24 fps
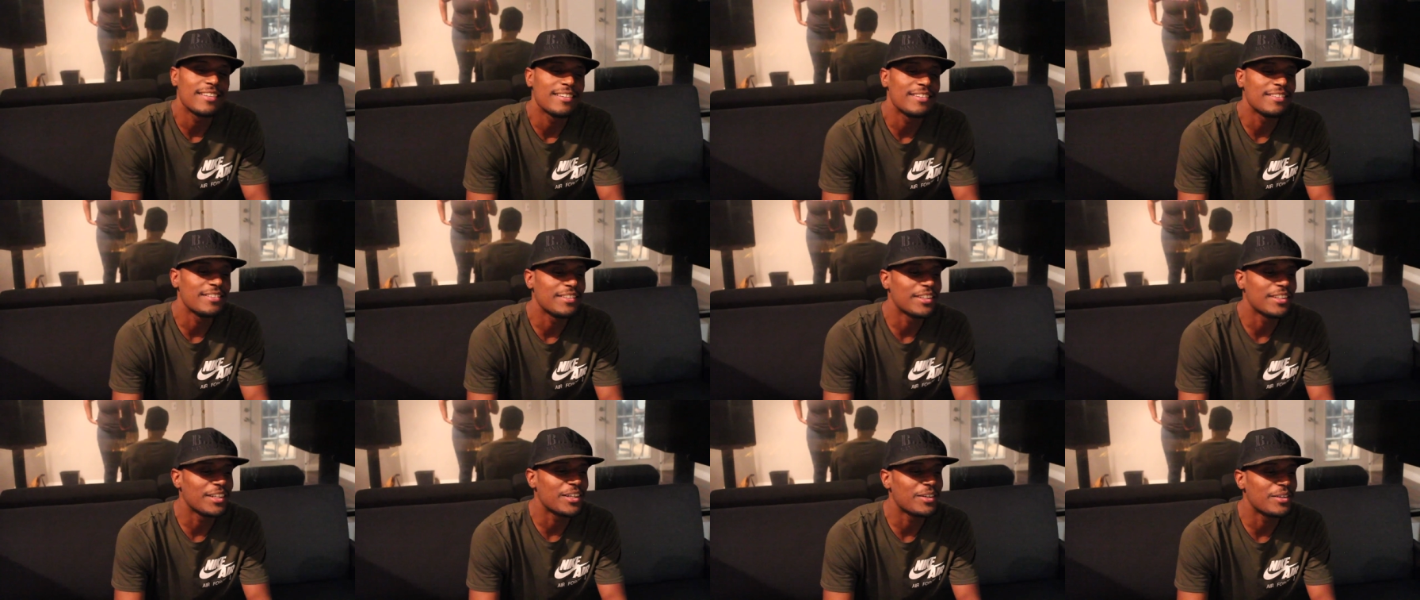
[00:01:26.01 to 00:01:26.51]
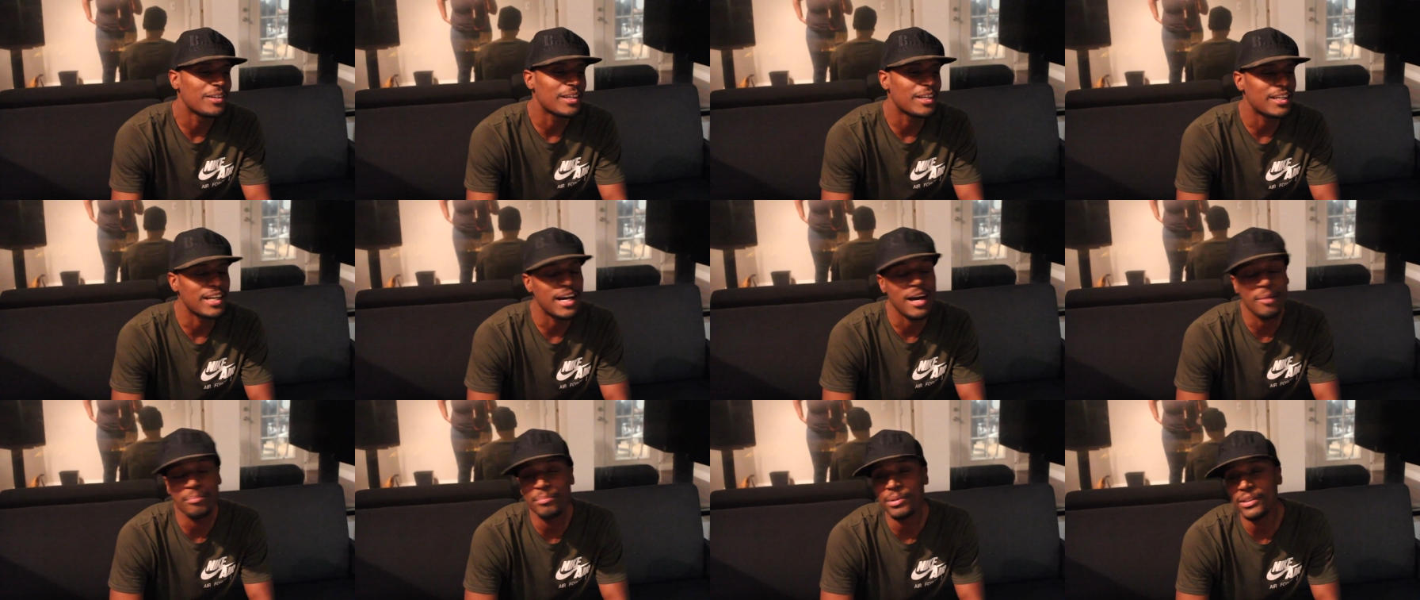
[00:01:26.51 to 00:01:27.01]
You know, I,
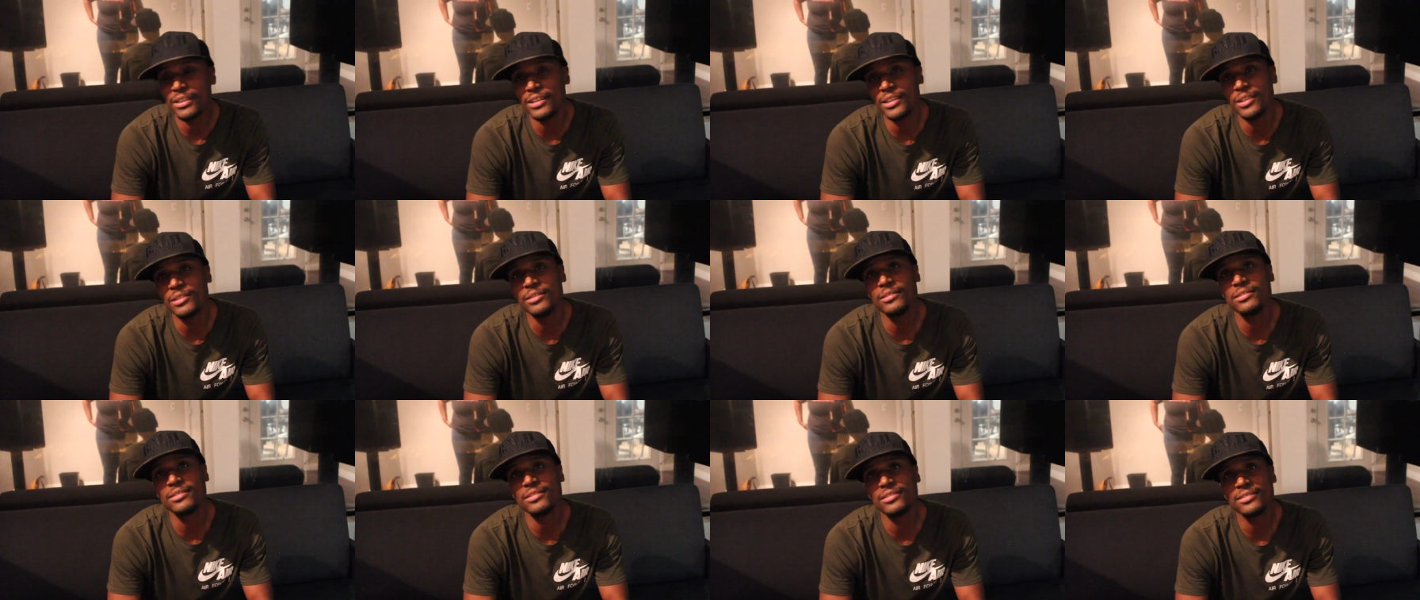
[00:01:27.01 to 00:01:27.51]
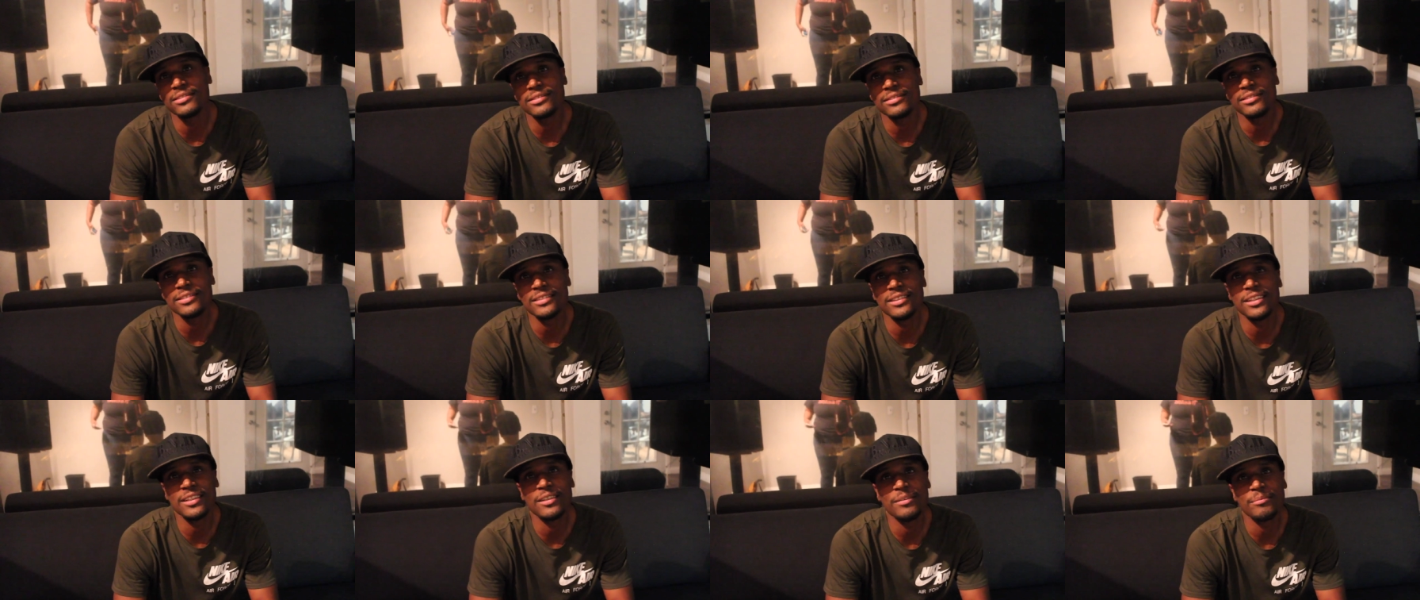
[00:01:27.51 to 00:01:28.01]
I produce,
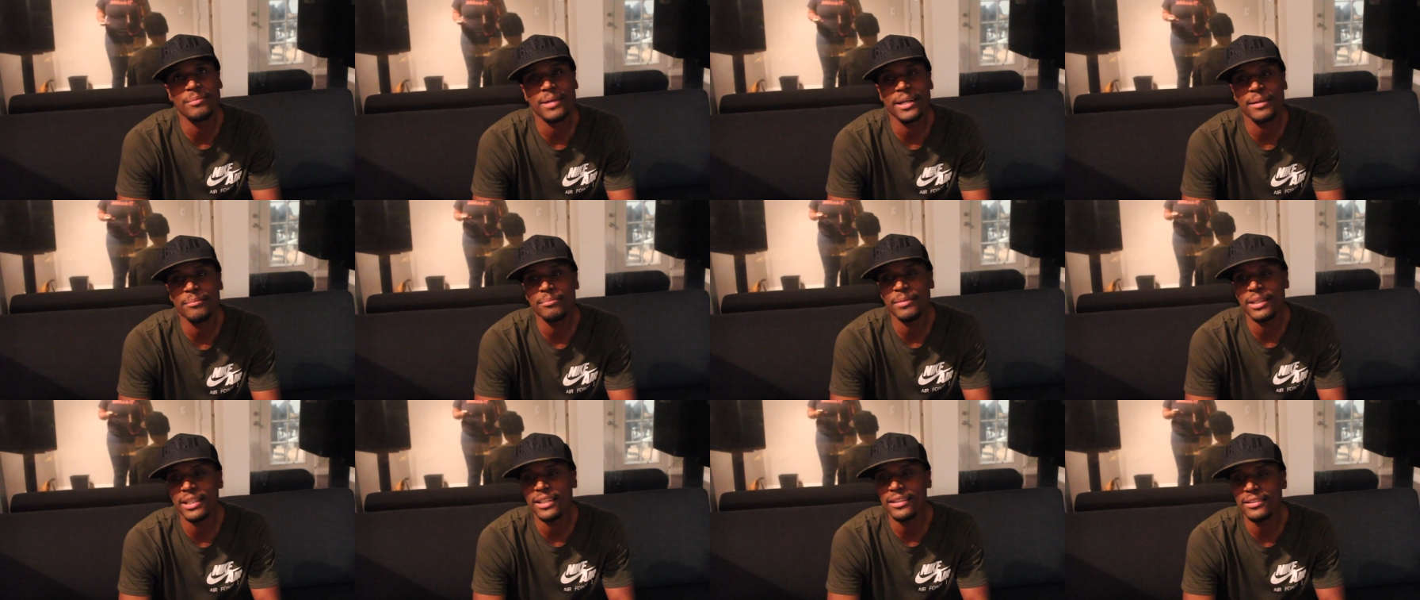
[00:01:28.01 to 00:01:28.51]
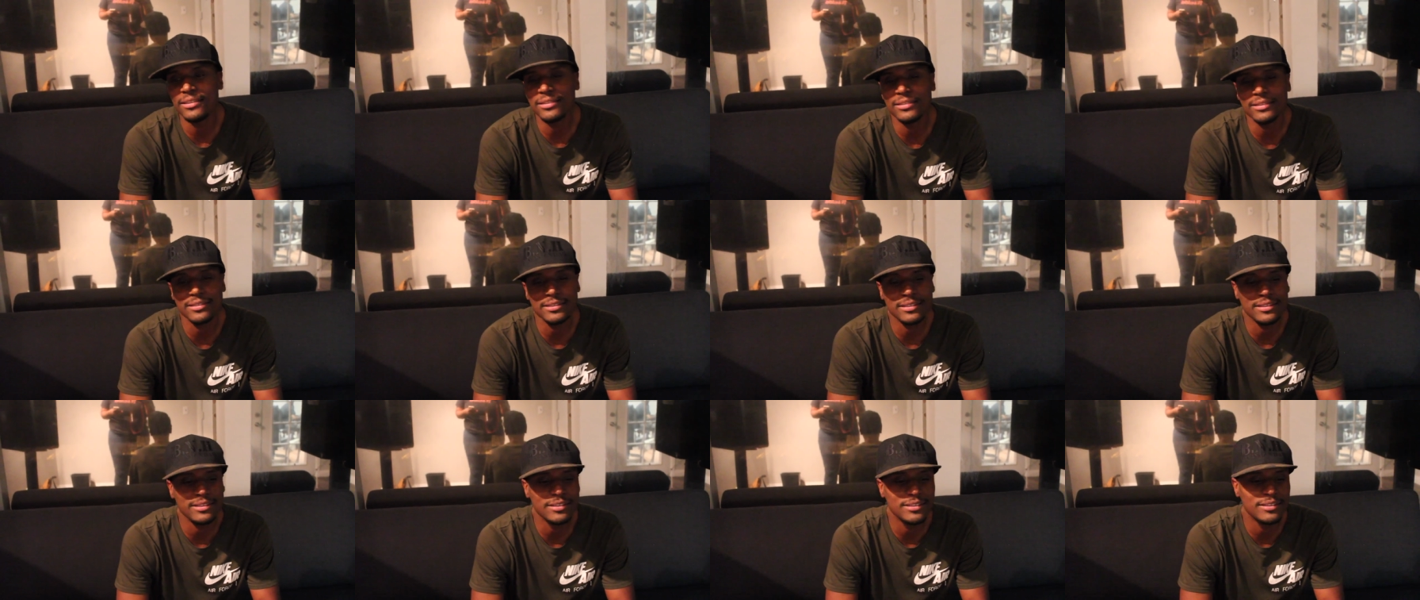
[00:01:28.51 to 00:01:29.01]
you know, make
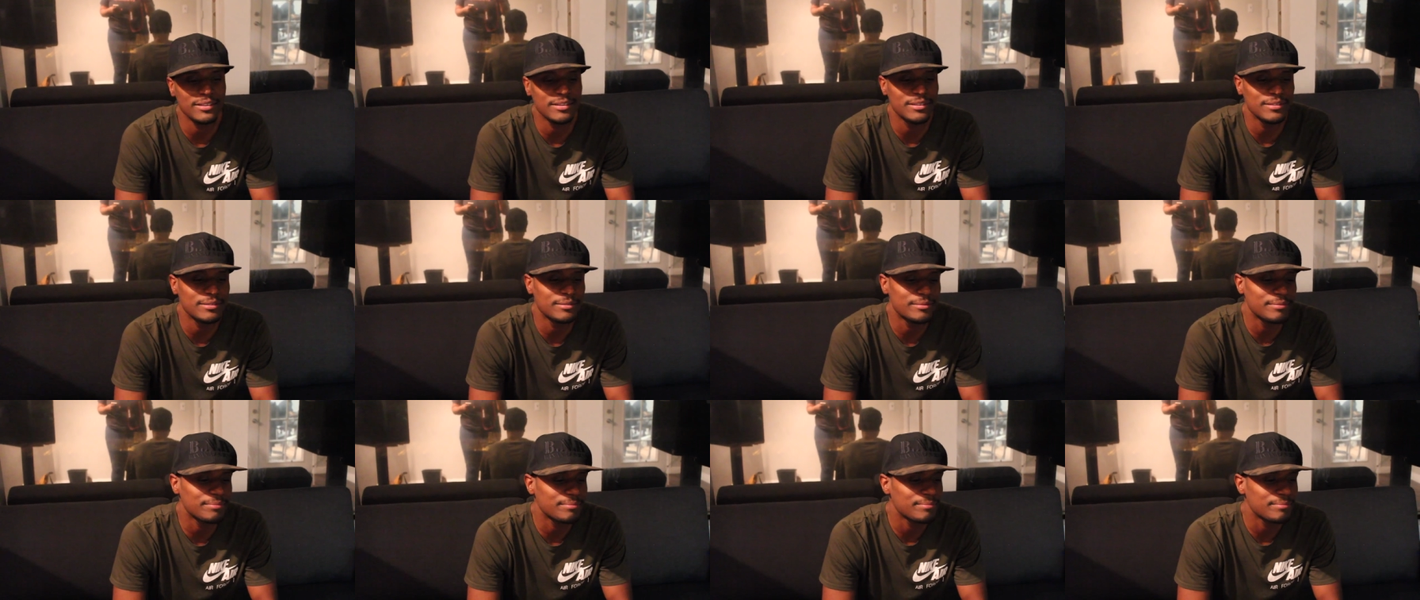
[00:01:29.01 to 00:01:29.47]
beats, uh,